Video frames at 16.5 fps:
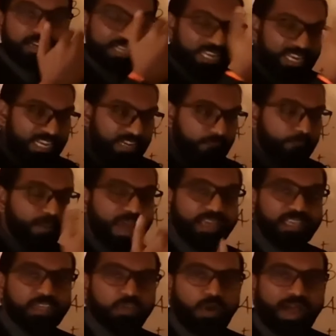read
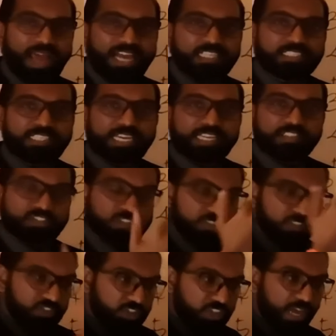back your
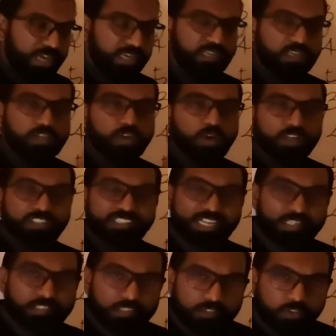essays, check your
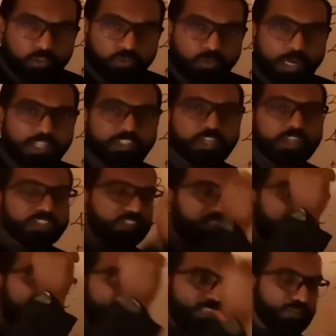sentence structure,
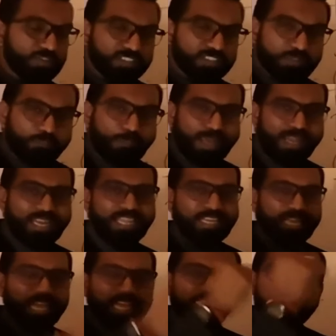check your
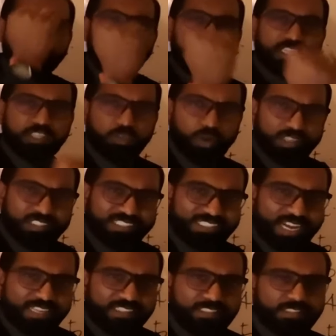spelling, check your
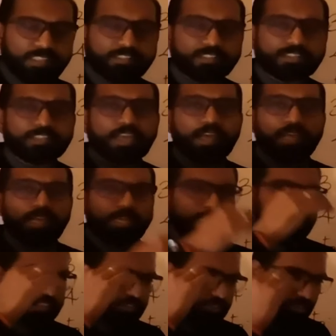tenses.
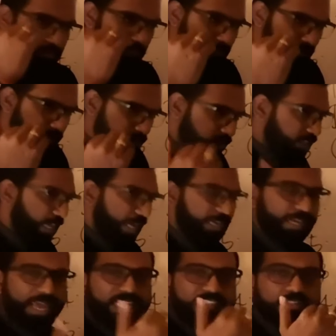
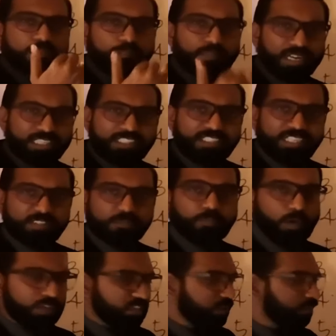Check as much as
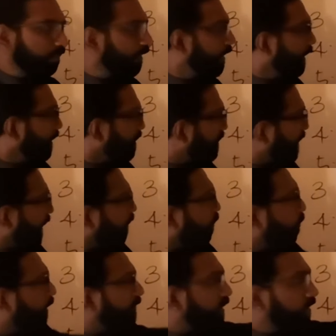possible.
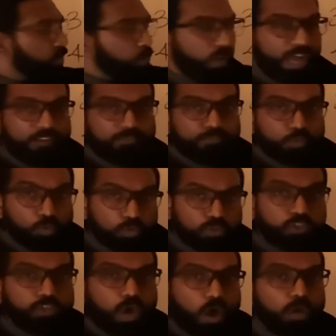Check whether you have
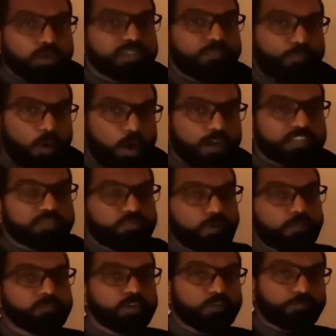used all the points
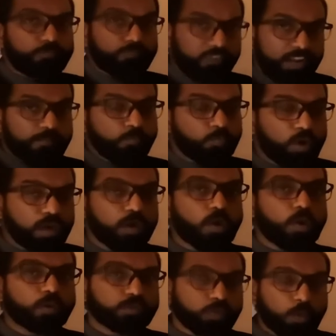from your
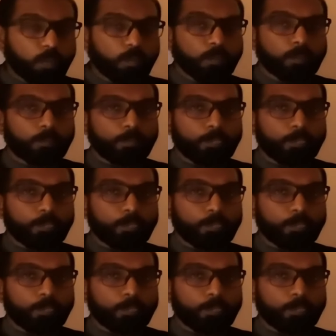framework or no.